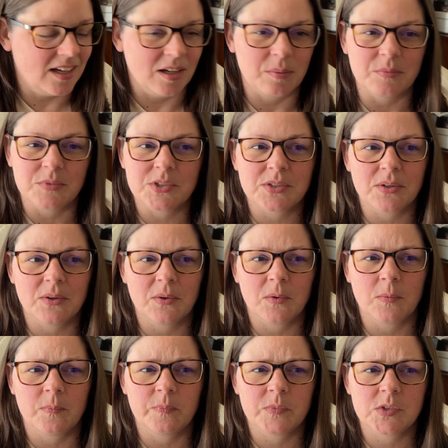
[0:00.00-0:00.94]

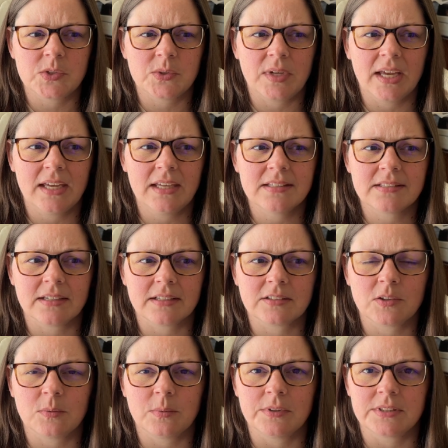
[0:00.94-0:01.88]
So today is
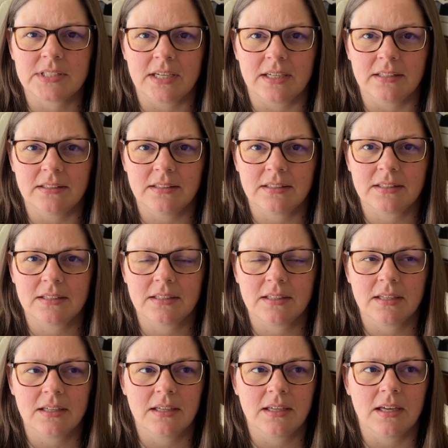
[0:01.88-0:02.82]
October 10th.
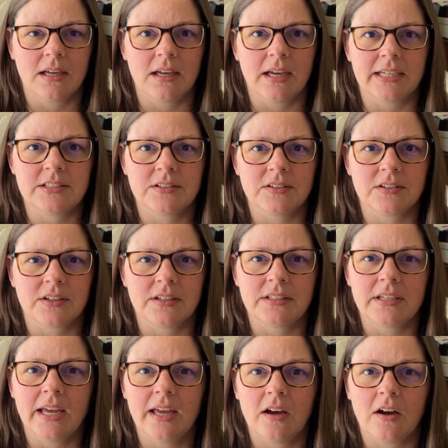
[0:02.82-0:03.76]
I took a
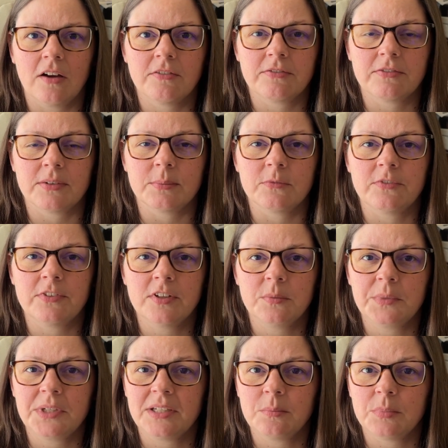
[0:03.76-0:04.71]
day off from
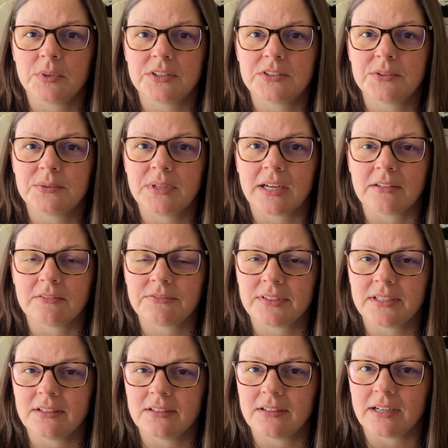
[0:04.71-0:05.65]
filming, but do not
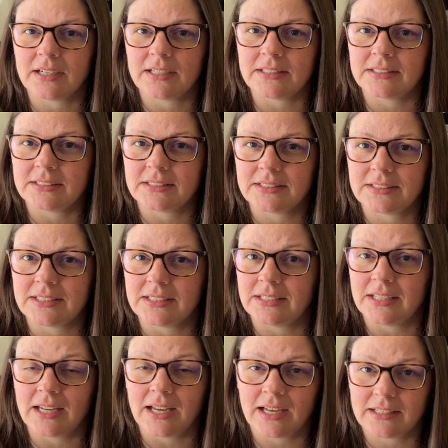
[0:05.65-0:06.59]
fear, I did
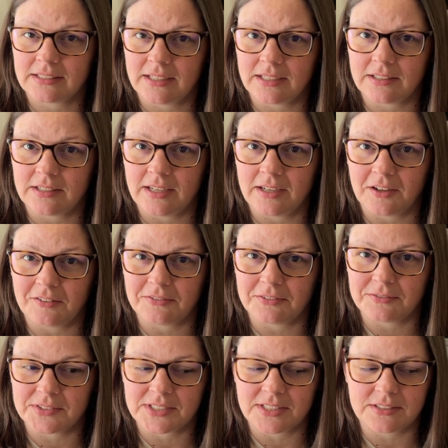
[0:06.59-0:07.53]
not take a day off
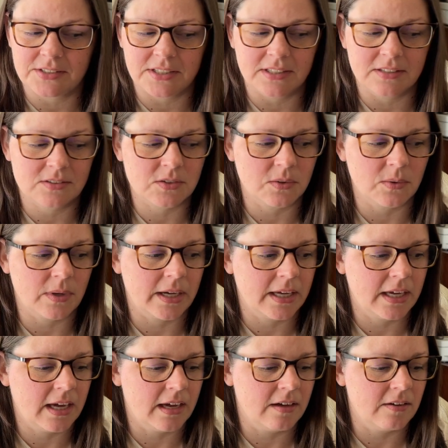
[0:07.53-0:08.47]
of stitching, so I
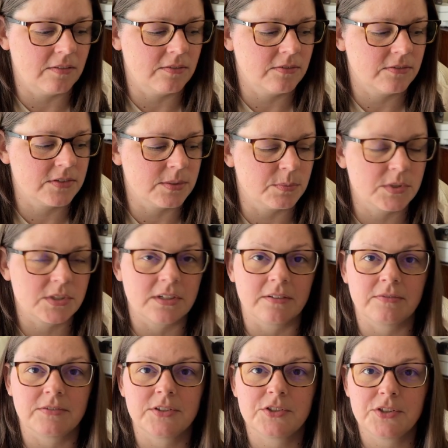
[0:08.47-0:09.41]
have some
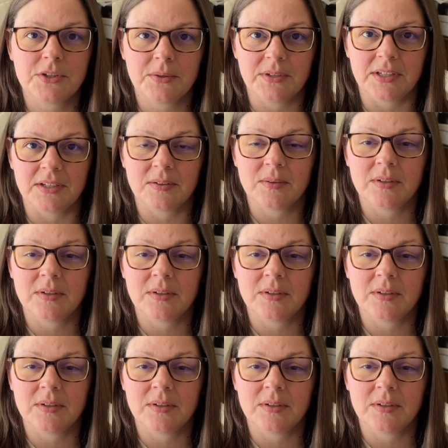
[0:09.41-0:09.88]
stuff to show you.